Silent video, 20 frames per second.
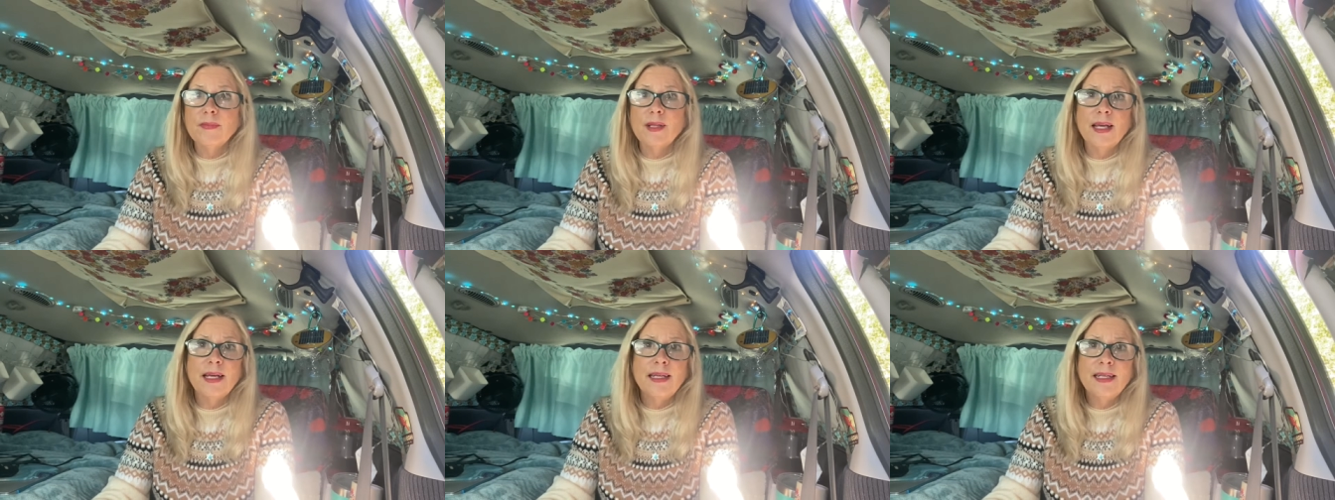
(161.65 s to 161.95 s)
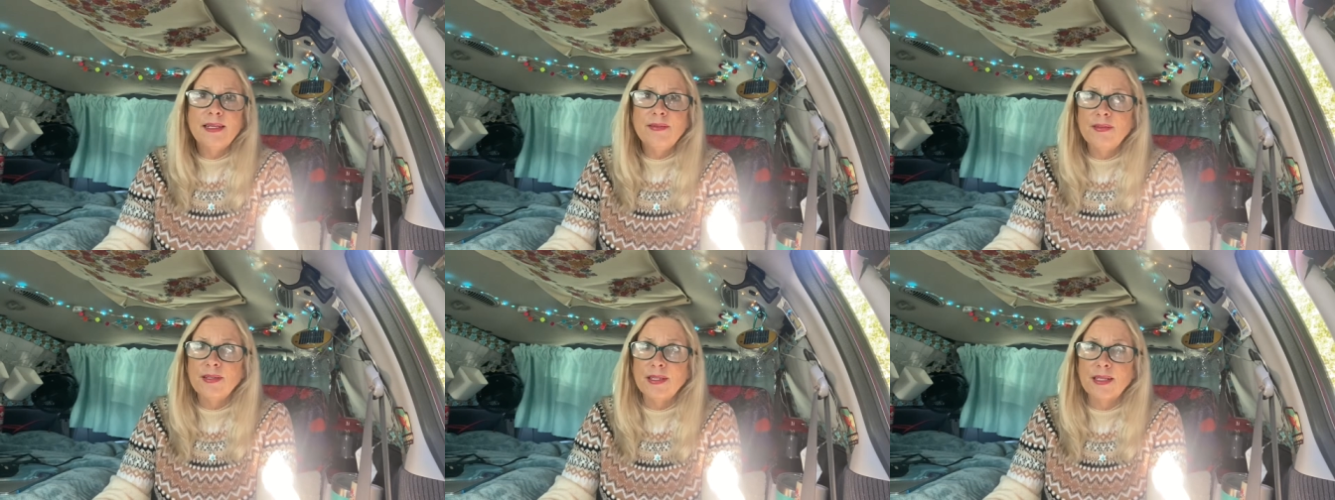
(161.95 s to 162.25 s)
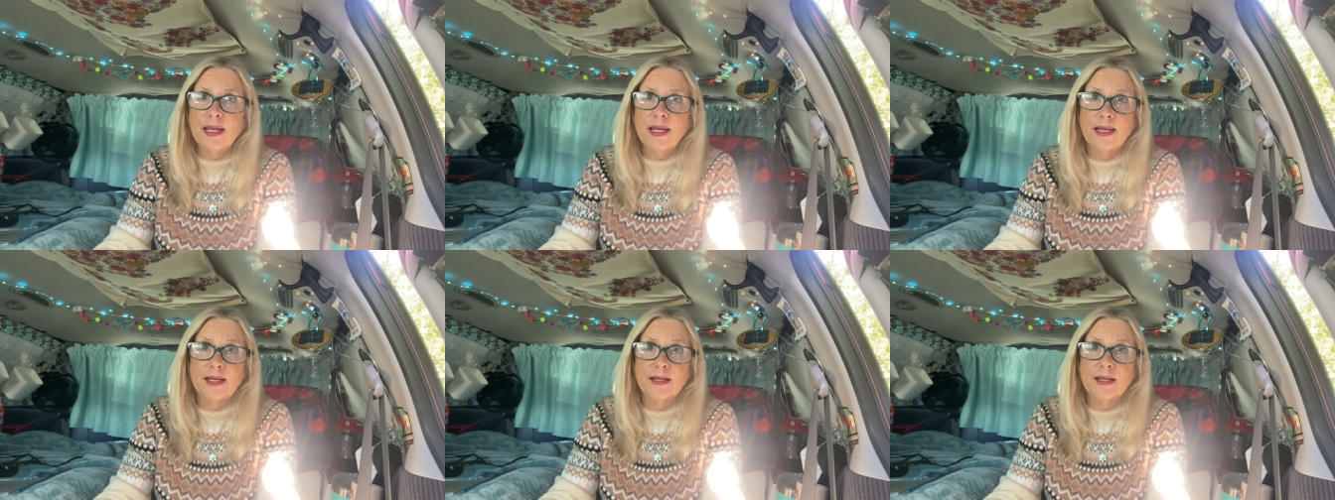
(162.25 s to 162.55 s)
And even
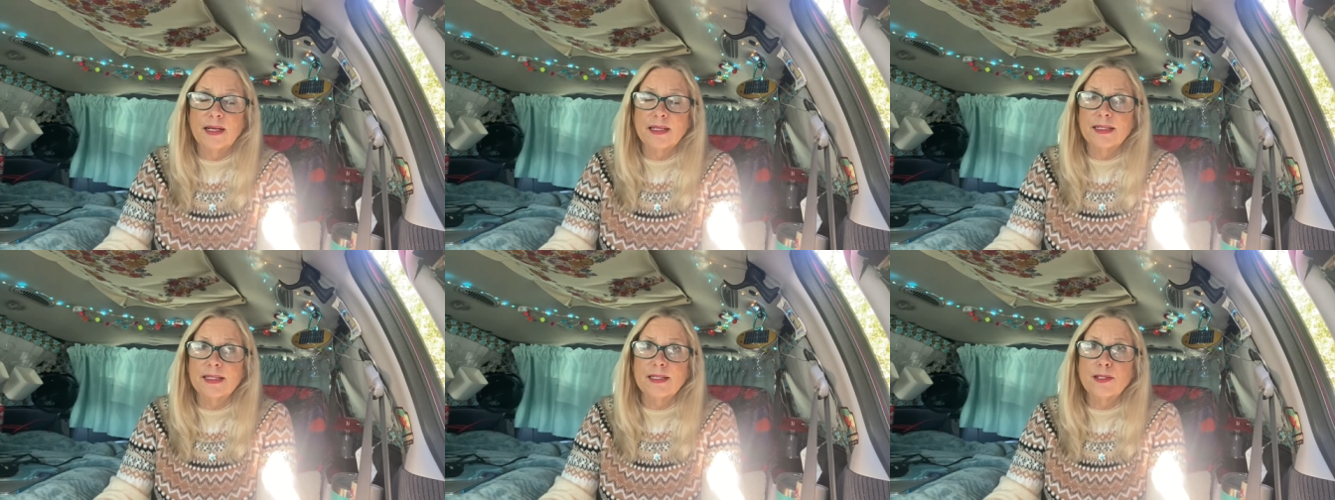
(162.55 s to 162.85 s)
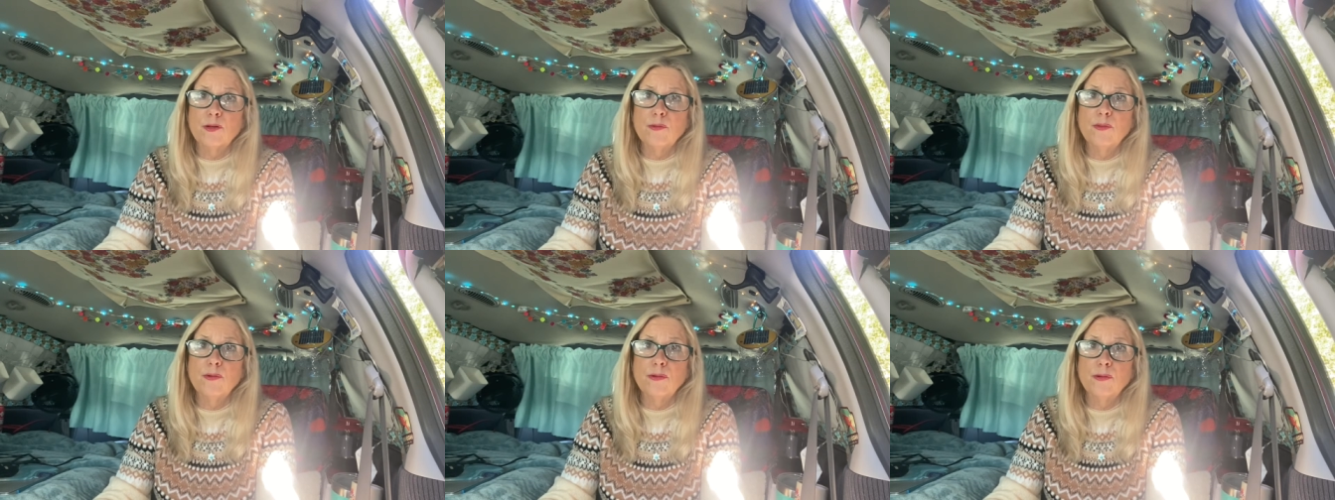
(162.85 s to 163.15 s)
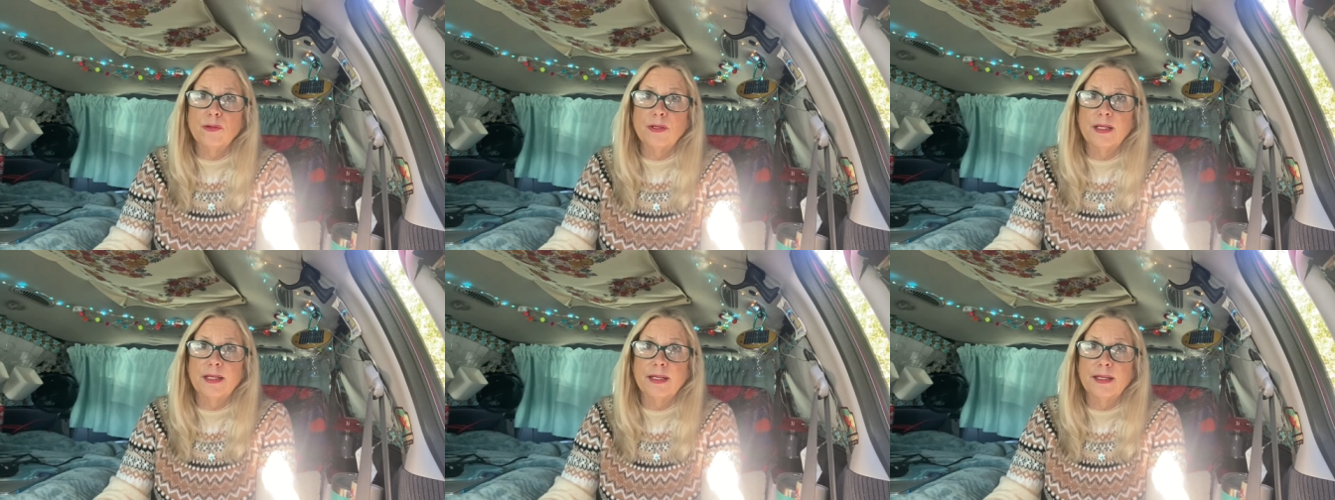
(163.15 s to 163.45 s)
then, I still
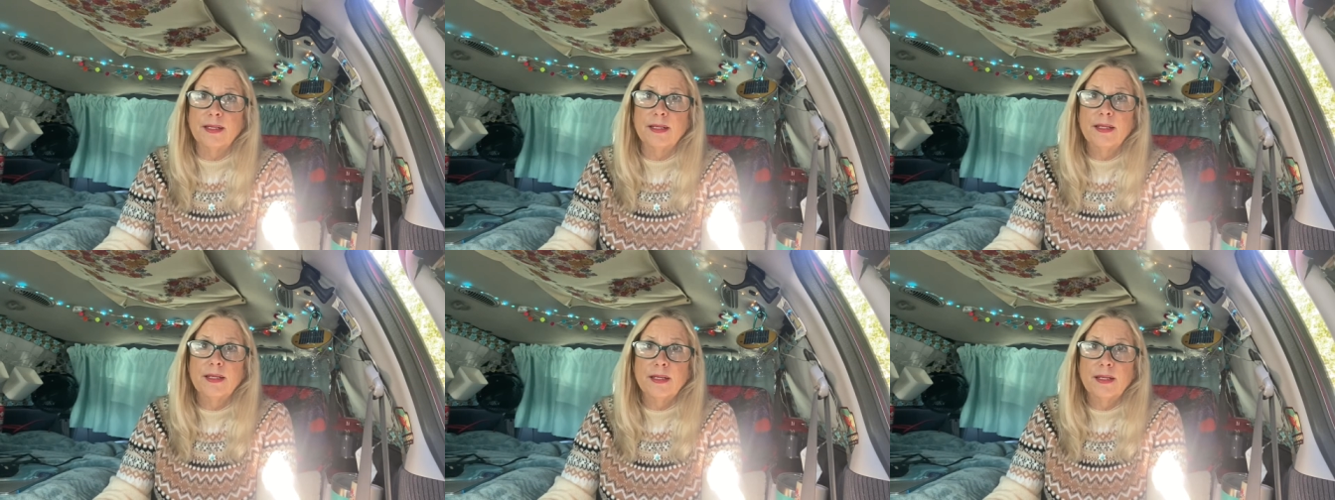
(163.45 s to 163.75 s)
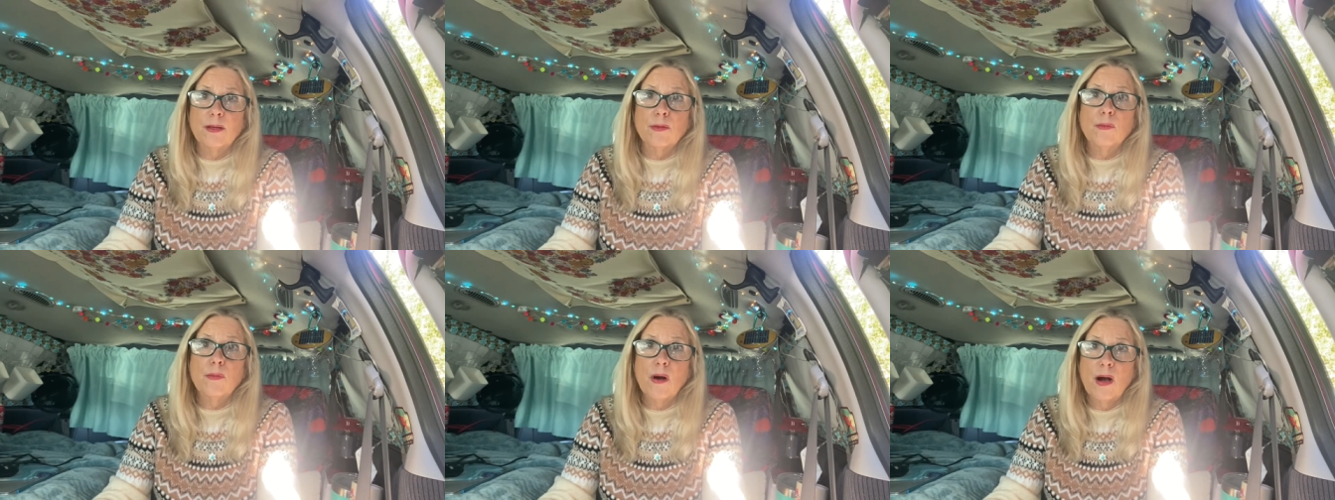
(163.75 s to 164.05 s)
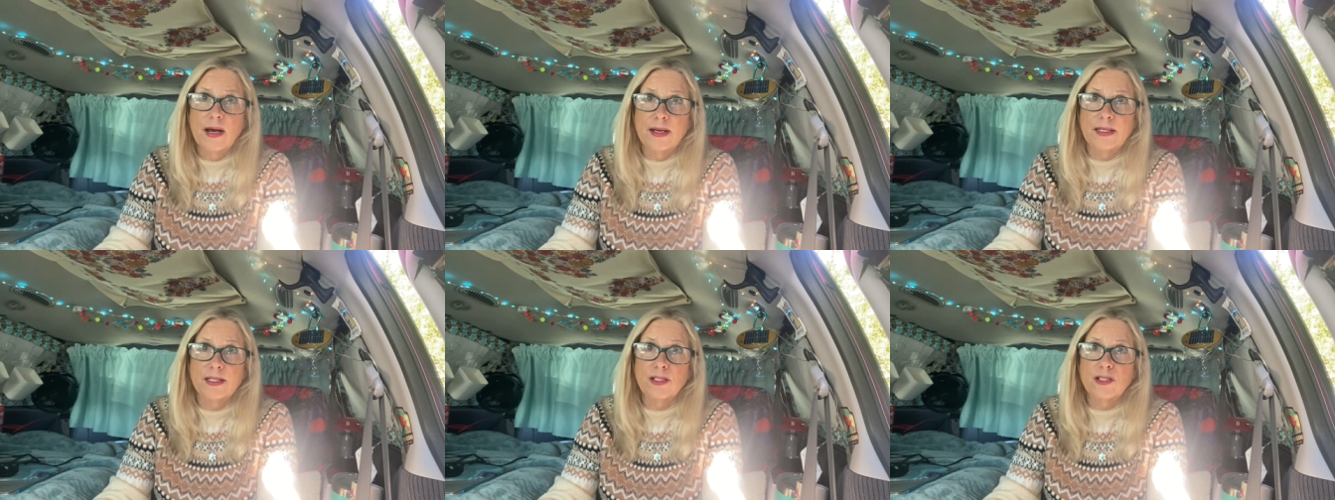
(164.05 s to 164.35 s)
pull in
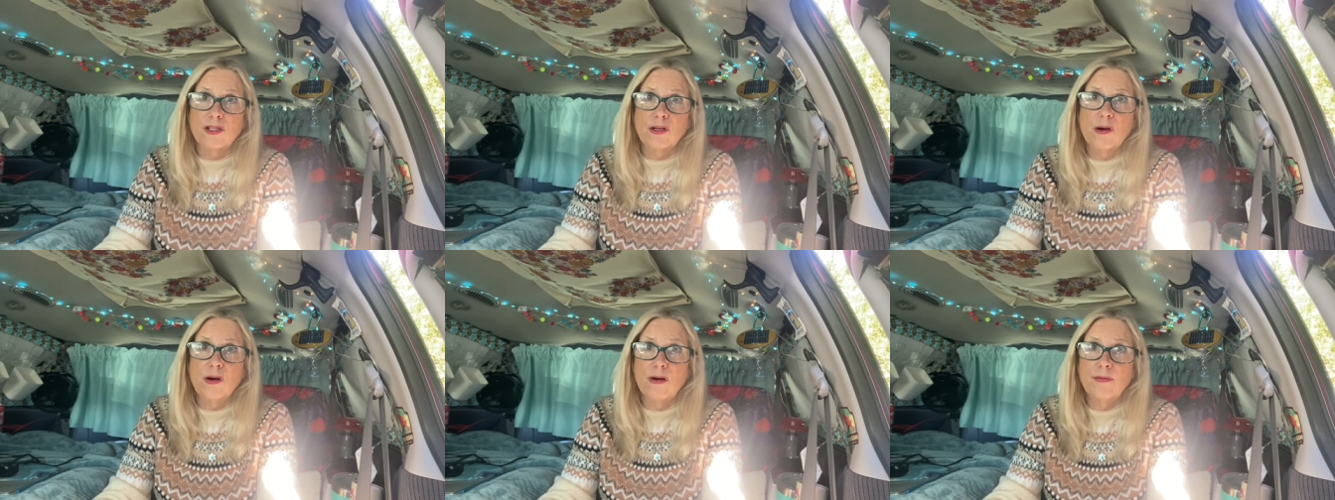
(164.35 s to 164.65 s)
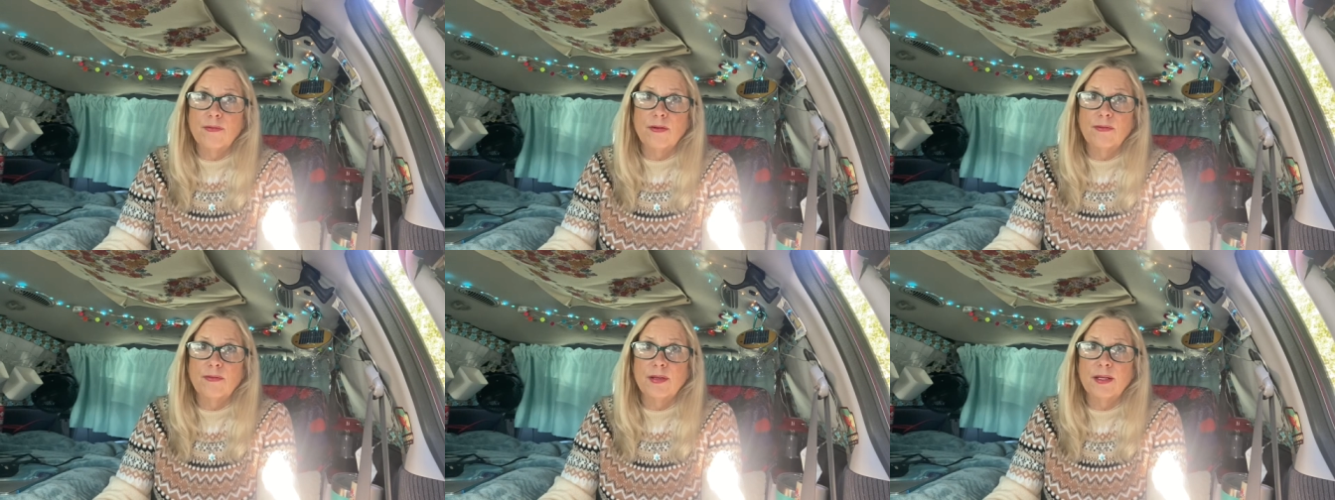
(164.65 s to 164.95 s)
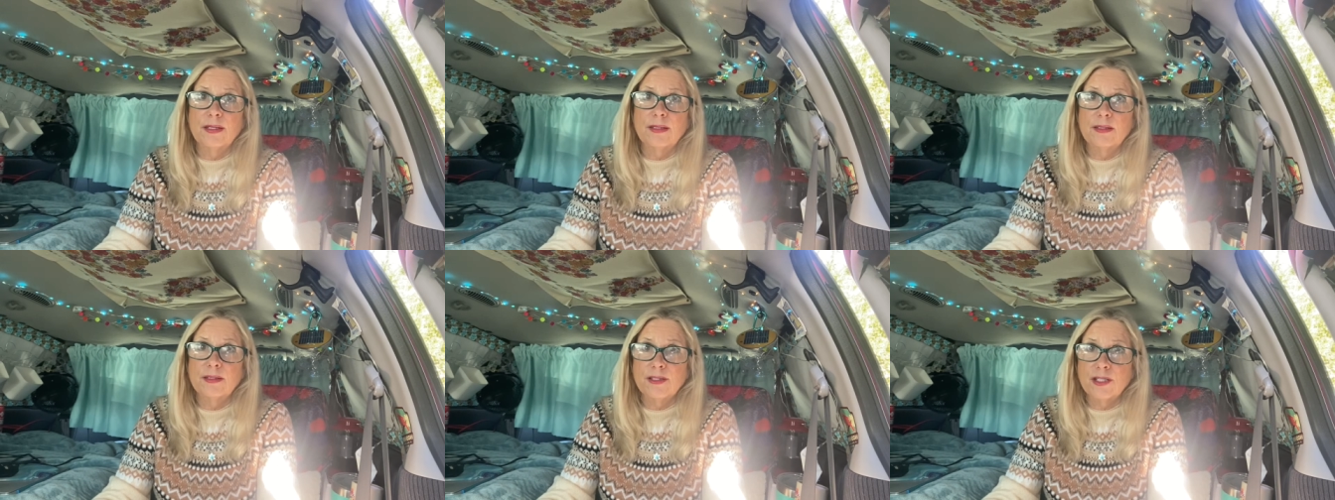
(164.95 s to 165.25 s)
wattage off of it,